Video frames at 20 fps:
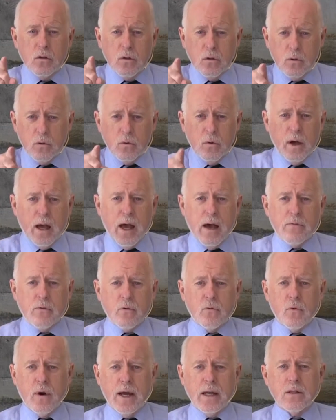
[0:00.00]
you have
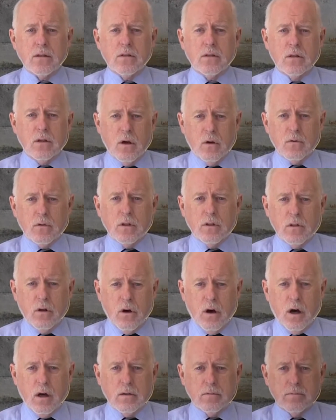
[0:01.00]
a right to know the
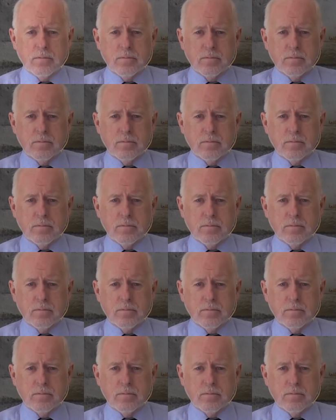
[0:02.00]
law.